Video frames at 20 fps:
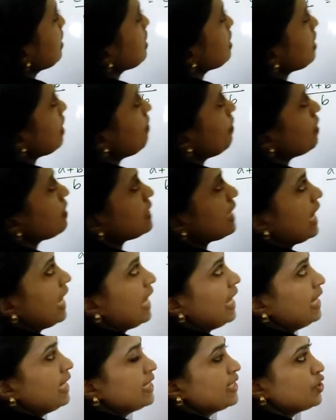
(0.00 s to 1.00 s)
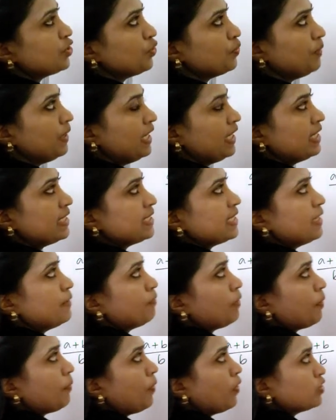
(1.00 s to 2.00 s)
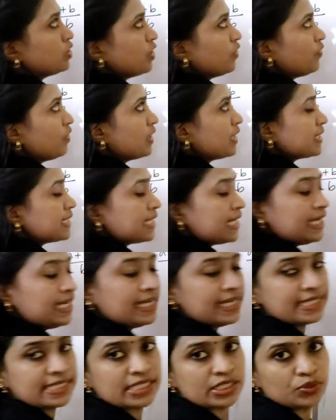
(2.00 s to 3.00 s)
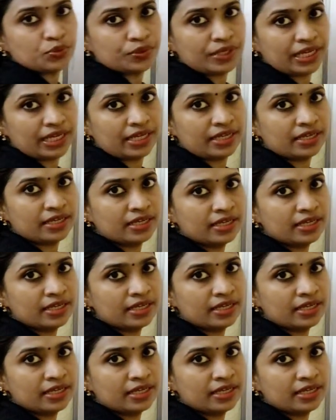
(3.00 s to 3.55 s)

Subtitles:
Suppose A is to B is in proportion with the C is to D.